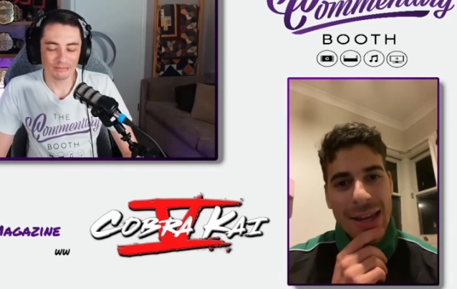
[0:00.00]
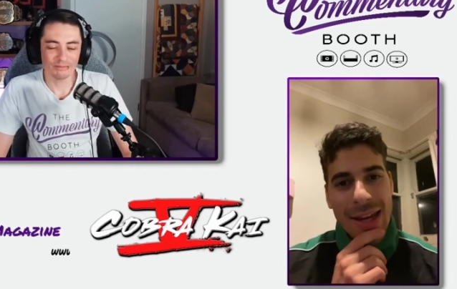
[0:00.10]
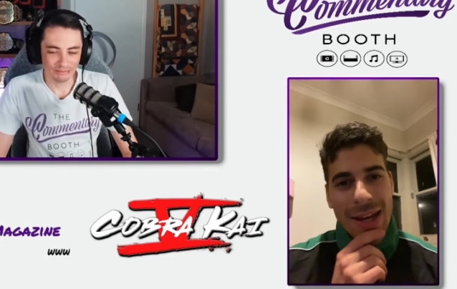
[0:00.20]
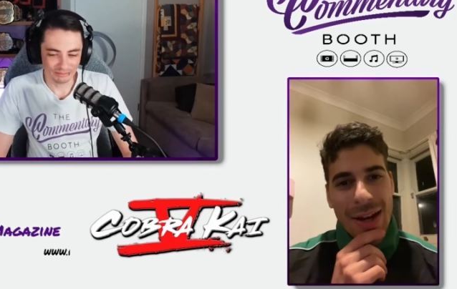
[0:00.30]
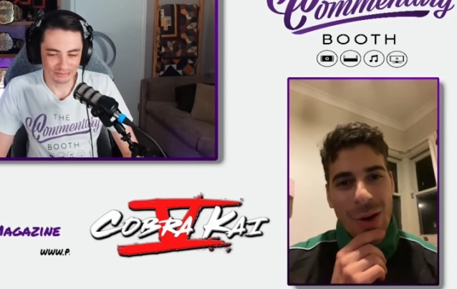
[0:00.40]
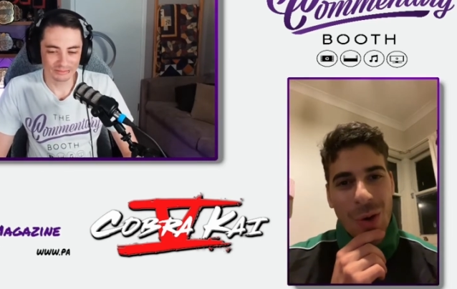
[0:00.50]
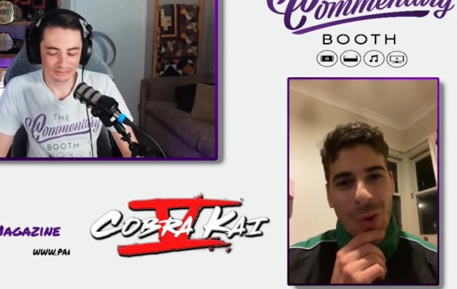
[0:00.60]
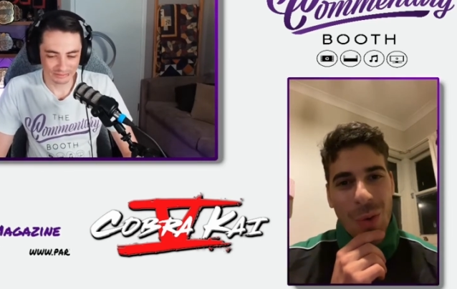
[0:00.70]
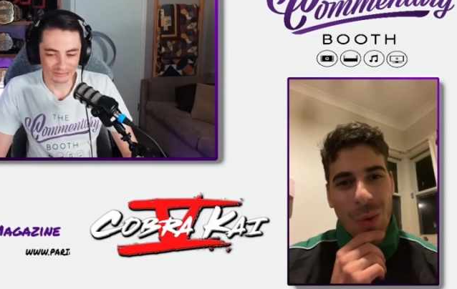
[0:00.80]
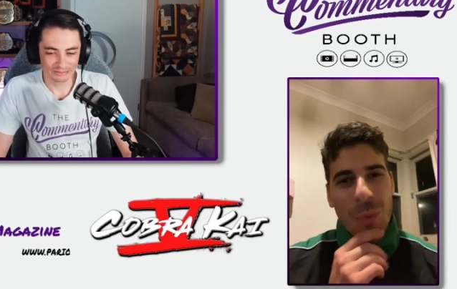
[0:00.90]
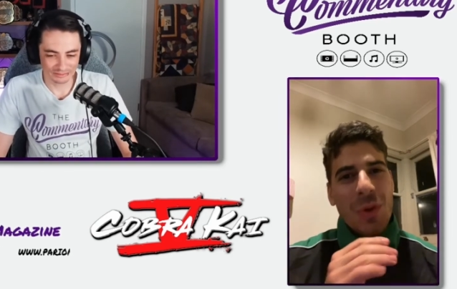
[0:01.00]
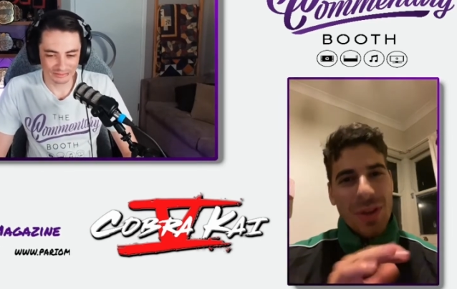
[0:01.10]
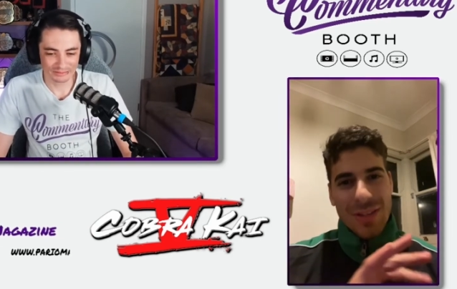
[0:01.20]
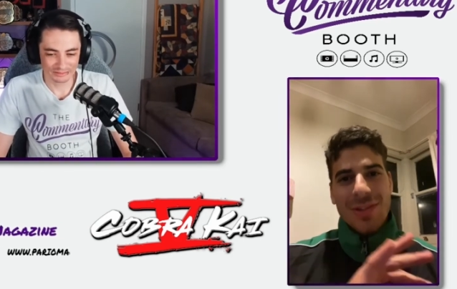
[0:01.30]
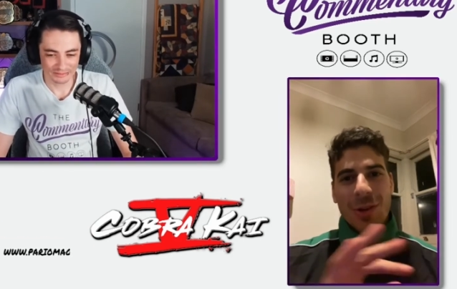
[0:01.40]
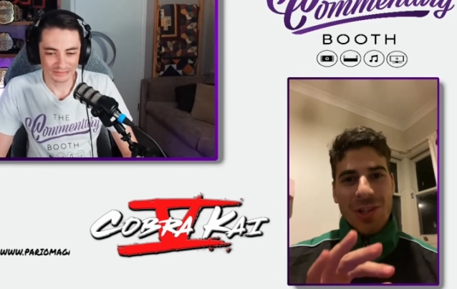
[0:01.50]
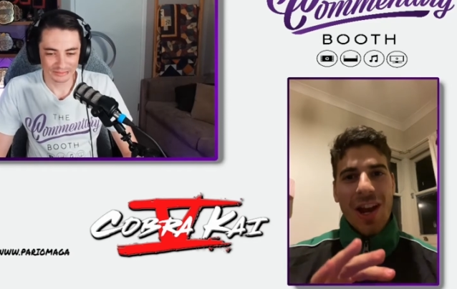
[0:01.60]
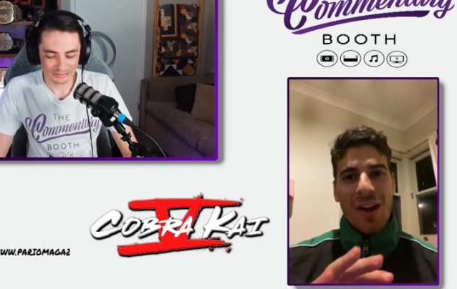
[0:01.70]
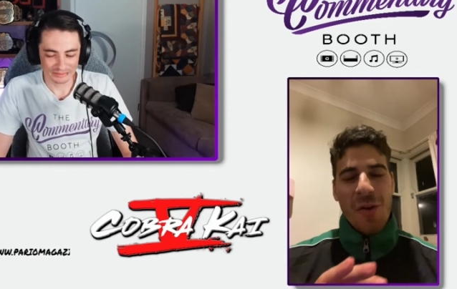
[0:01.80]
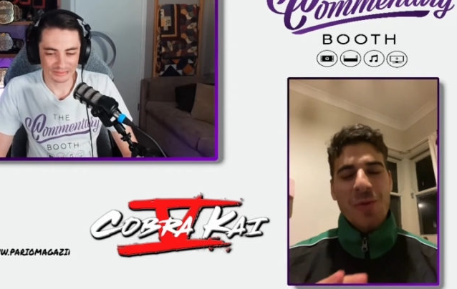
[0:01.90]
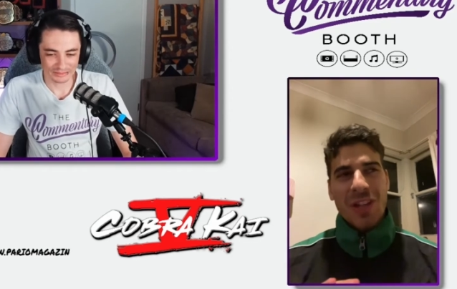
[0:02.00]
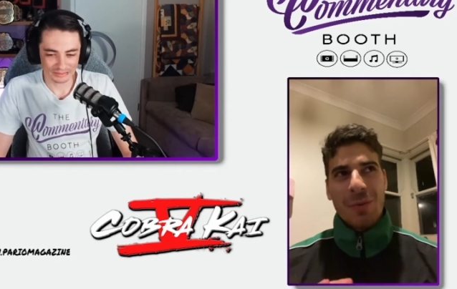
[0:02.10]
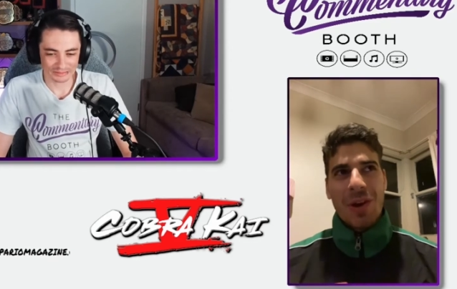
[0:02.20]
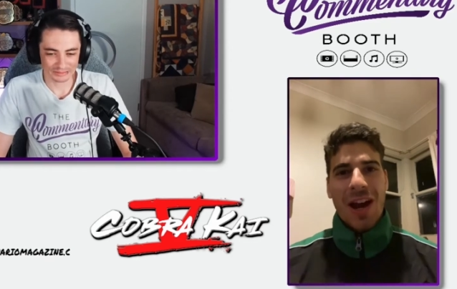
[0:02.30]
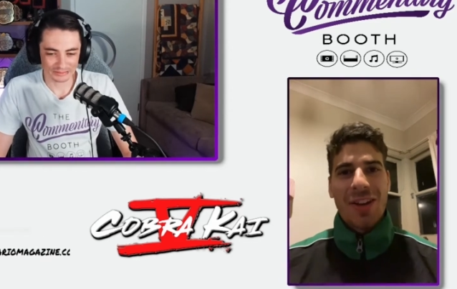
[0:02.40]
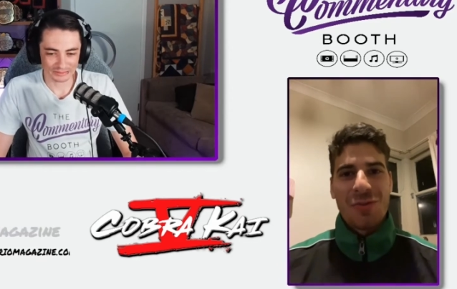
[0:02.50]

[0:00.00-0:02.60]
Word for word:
Speaker 1: Mm-hmm. Is, so is it kind of almost like we're kind